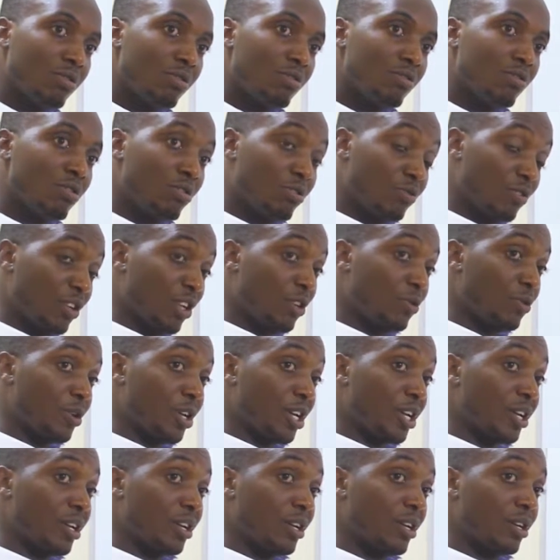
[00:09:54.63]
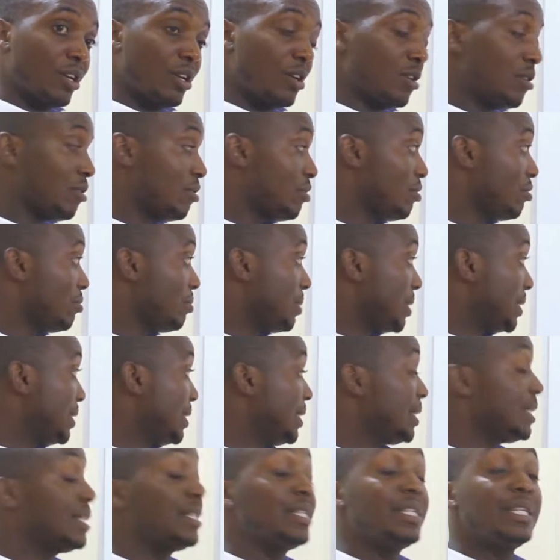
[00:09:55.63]
not very weak, but
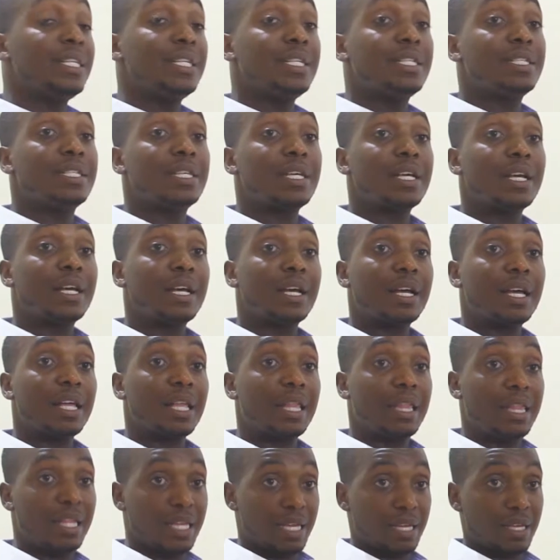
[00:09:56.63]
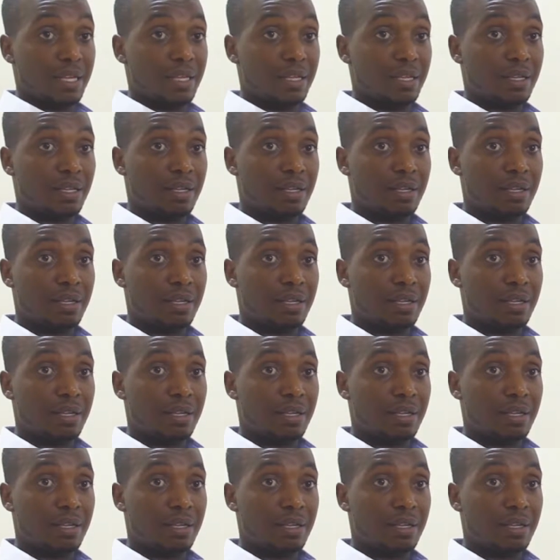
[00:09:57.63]
it is there.